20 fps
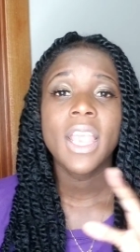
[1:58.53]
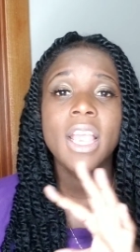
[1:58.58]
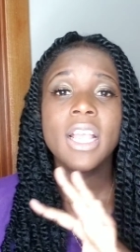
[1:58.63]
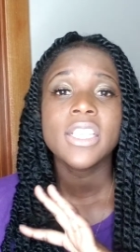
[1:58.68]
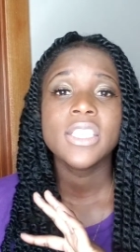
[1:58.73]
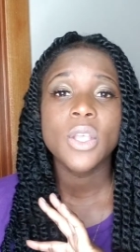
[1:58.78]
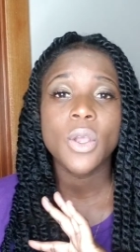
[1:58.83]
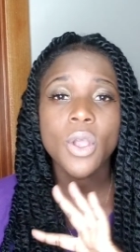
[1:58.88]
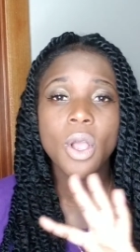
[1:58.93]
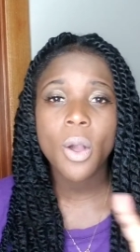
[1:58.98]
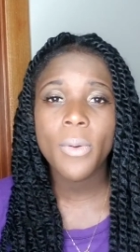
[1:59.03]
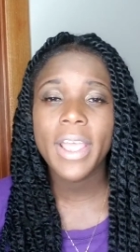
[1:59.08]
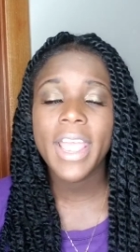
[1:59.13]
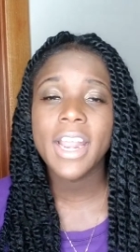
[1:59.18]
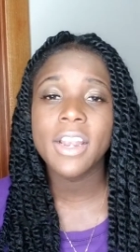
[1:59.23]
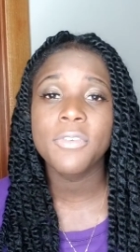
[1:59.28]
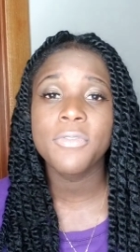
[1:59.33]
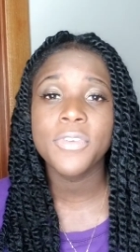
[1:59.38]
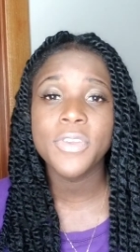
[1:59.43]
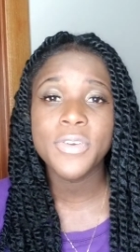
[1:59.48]
So go ahead
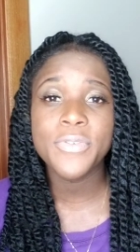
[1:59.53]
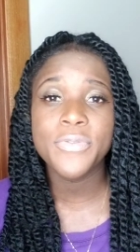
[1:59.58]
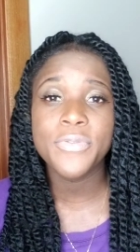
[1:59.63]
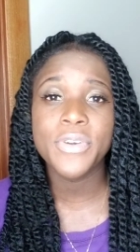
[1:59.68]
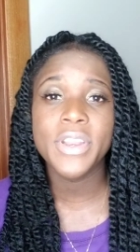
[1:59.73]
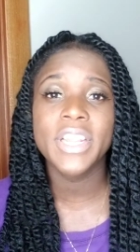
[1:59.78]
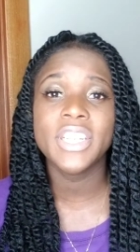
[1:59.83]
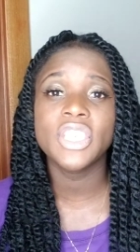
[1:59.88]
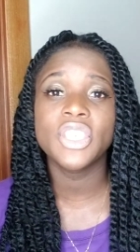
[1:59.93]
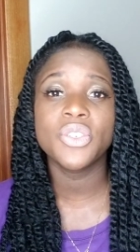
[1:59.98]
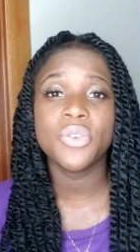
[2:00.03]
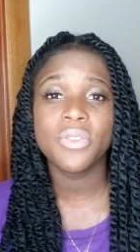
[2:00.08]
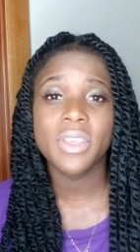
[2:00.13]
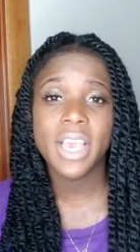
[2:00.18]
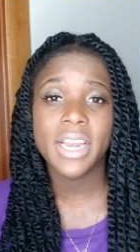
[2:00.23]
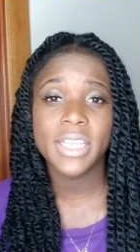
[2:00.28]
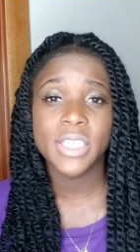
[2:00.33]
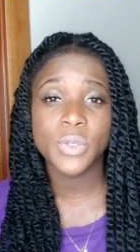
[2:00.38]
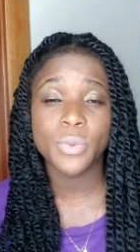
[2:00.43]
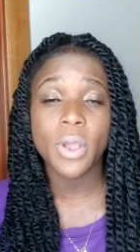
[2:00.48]
and feel free to do that
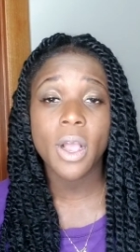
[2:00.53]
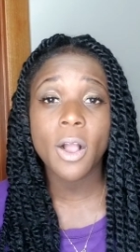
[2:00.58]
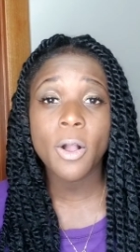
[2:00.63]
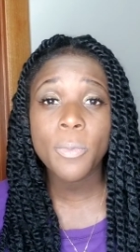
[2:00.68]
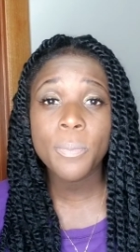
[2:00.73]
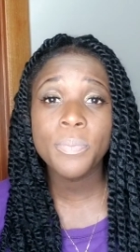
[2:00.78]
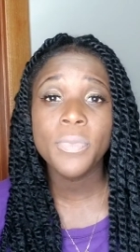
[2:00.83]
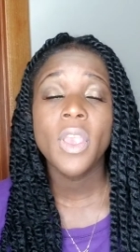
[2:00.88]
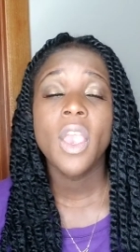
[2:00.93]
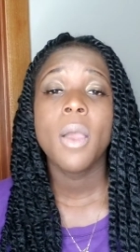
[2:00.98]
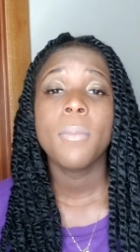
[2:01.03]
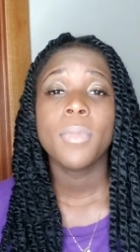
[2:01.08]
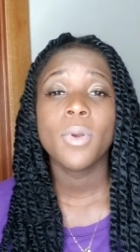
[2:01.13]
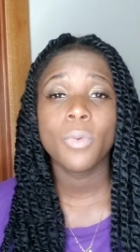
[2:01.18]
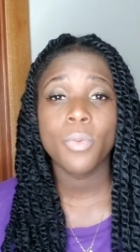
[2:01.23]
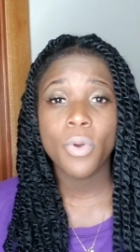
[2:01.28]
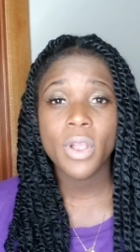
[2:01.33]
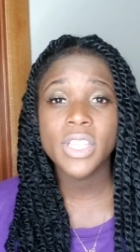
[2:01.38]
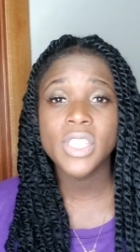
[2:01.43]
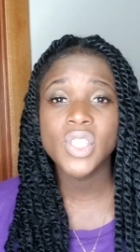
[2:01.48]
as well. But
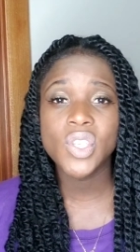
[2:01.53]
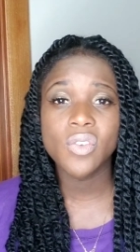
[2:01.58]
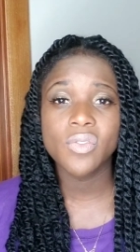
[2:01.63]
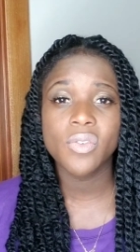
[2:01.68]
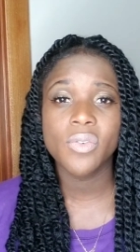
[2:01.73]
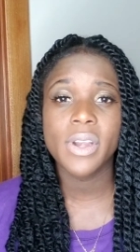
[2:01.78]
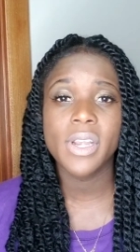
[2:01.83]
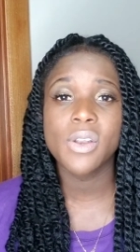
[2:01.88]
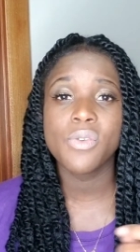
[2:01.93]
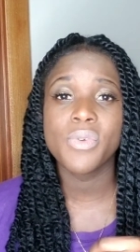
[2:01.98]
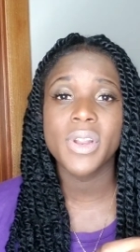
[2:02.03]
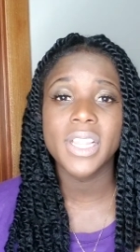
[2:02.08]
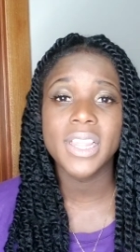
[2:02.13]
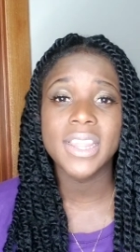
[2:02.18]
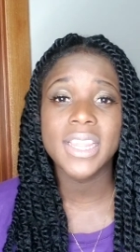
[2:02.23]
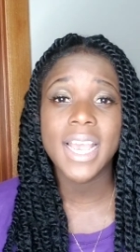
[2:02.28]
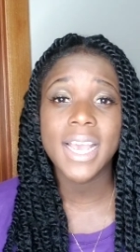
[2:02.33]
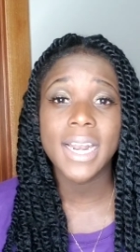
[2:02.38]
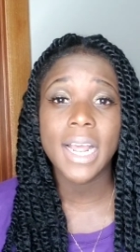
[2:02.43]
once you've already written that